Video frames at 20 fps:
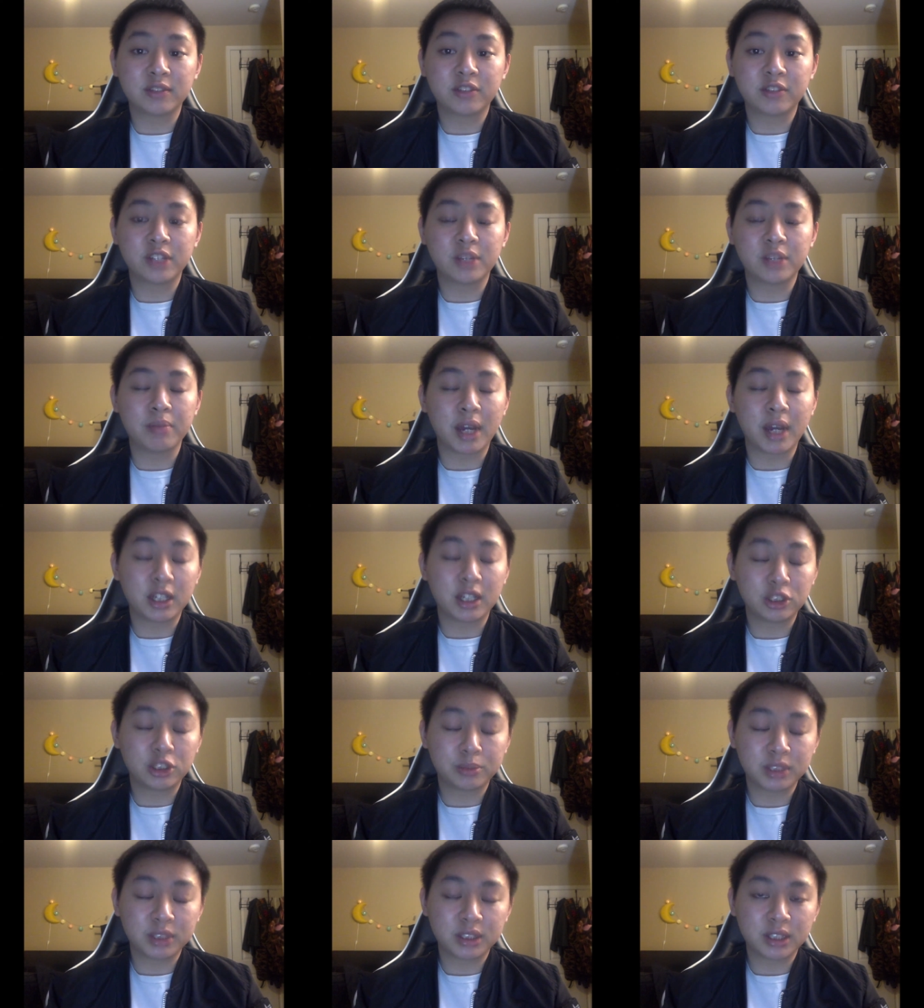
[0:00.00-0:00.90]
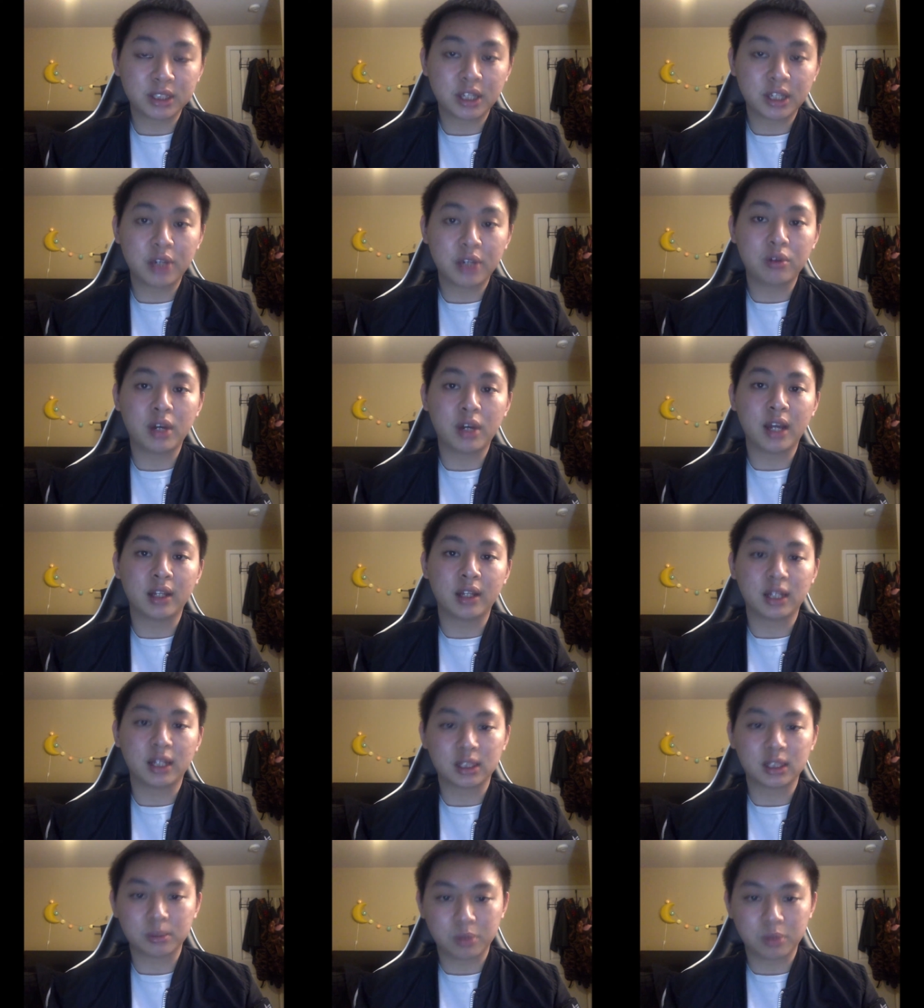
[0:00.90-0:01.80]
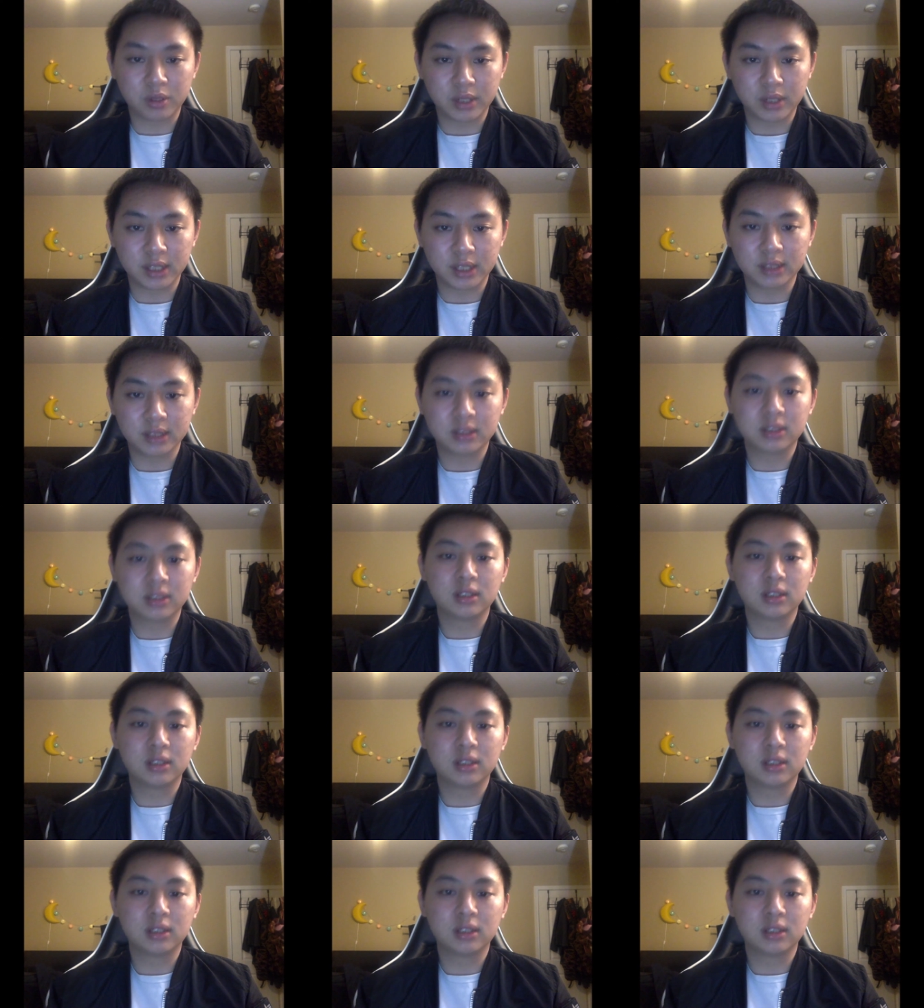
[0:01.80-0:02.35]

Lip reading: team management skill and experience.